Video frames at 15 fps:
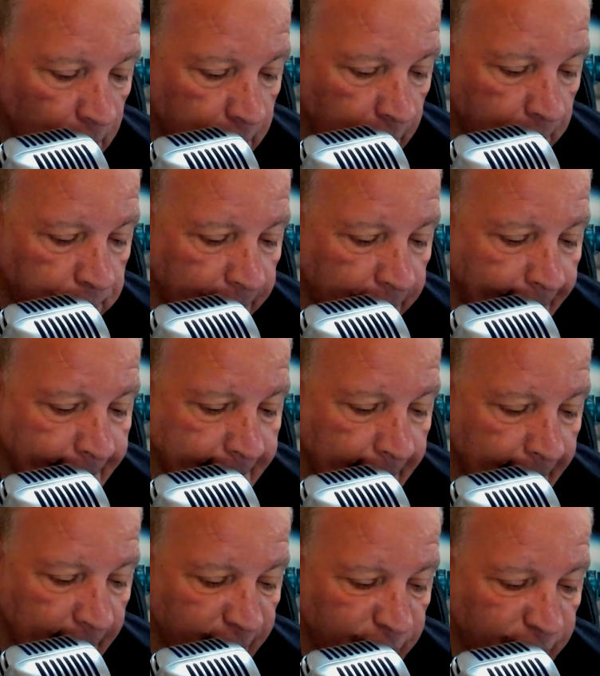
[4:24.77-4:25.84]
They planned
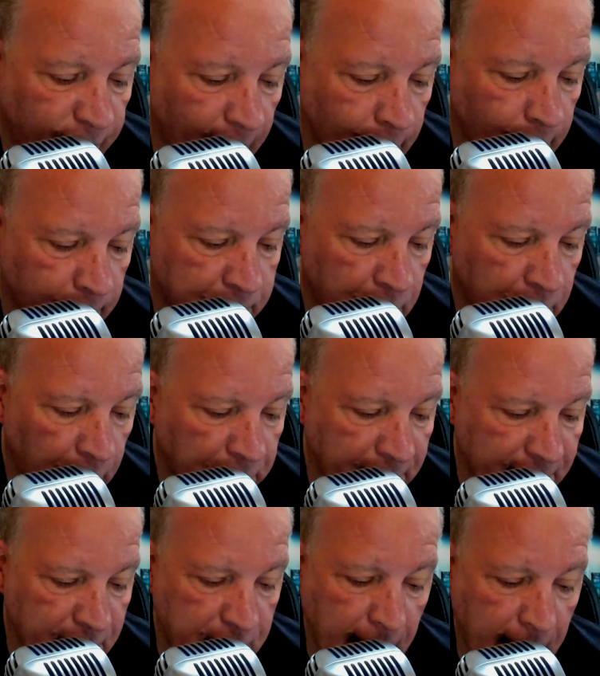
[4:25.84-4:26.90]
a follow-up called
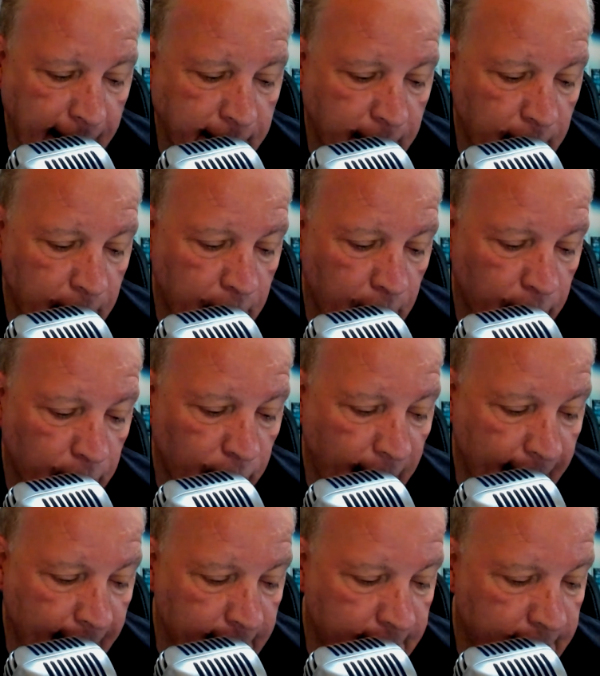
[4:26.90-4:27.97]
Enchanted a
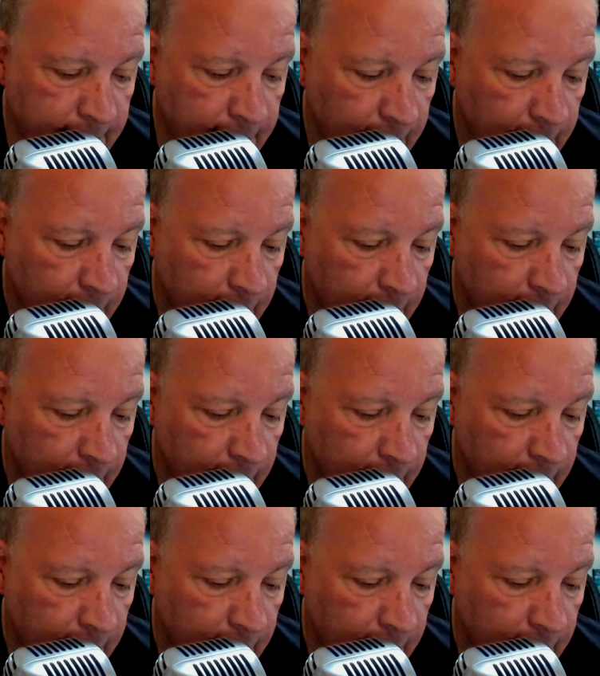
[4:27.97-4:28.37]
Caress,